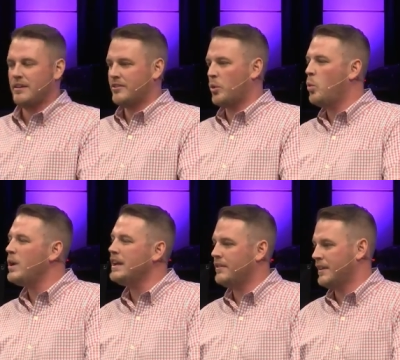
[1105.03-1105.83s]
It's a
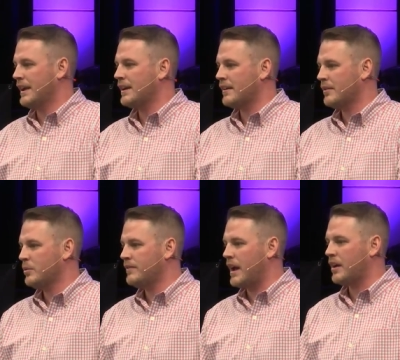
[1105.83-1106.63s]
we thing.
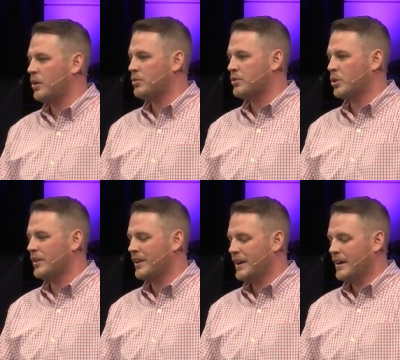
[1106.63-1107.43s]
We've got to go
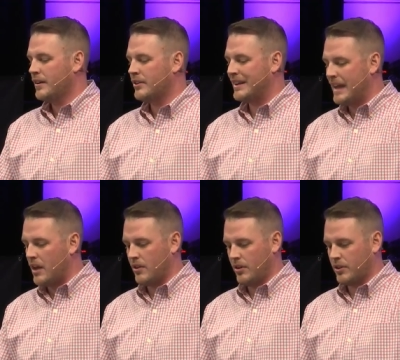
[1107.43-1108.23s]
through it
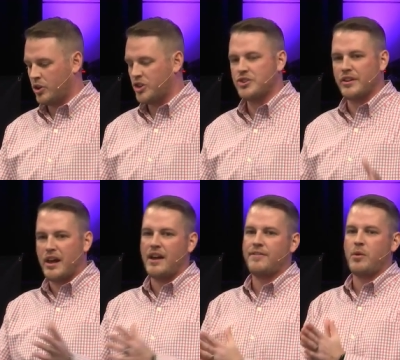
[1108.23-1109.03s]
together. The Christian
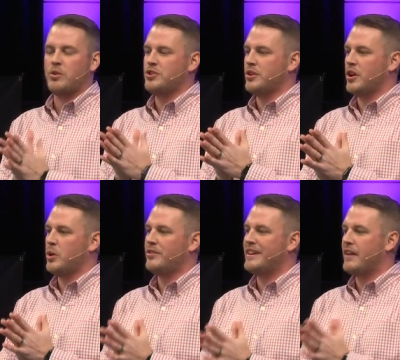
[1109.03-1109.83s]
life, I want you to
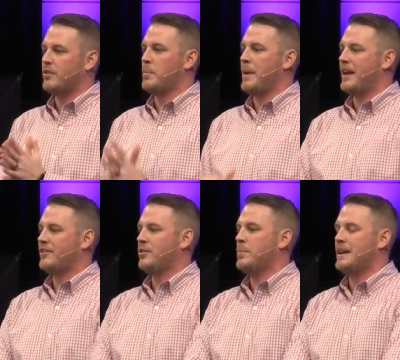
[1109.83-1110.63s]
know, is never
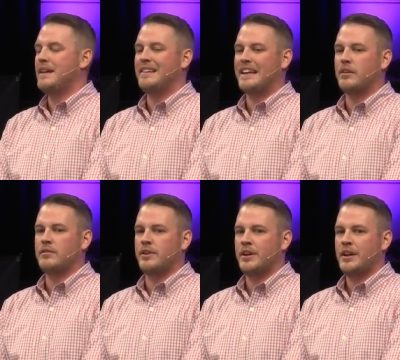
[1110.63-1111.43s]
meant to be
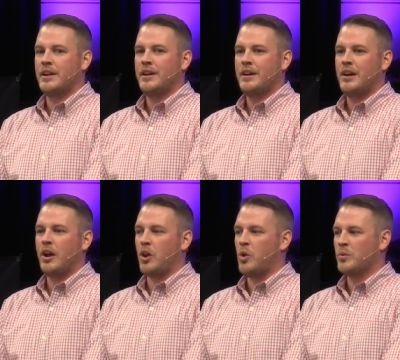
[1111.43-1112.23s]
lived
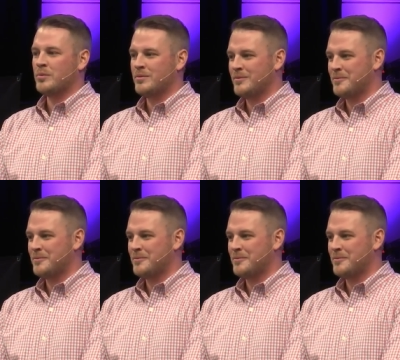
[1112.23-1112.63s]
alone.